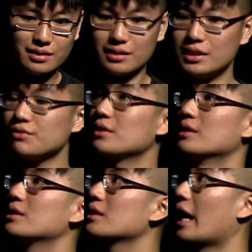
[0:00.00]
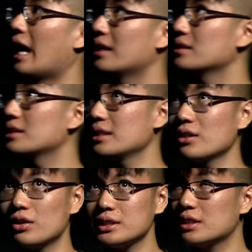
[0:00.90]
different. And seeing
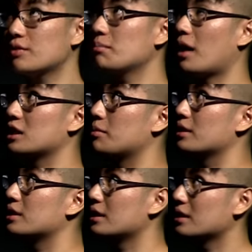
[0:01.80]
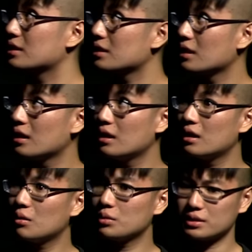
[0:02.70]
all these different possibilities
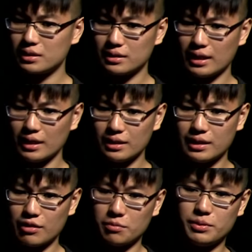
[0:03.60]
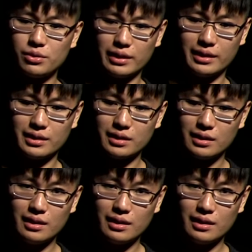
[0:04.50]
was kind of therapeutic.